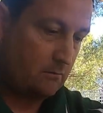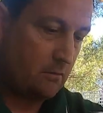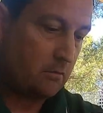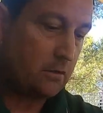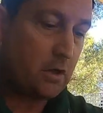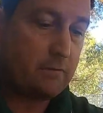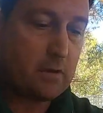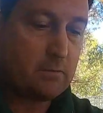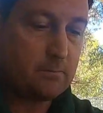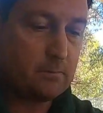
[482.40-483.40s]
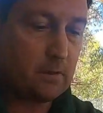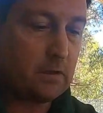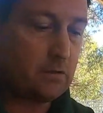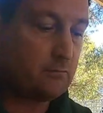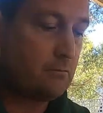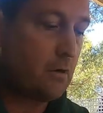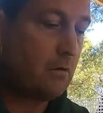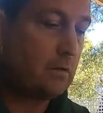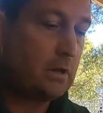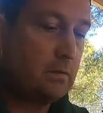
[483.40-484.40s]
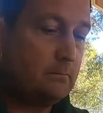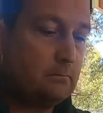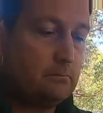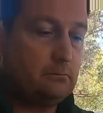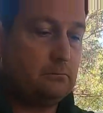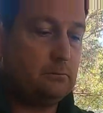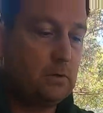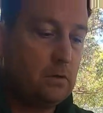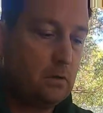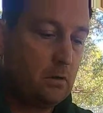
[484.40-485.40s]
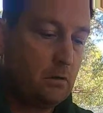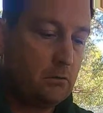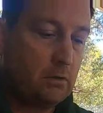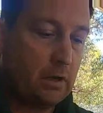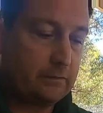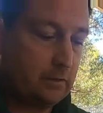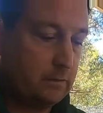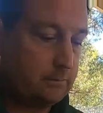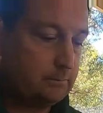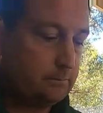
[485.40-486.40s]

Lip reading: Roll it over, and you just roll it up all nicely.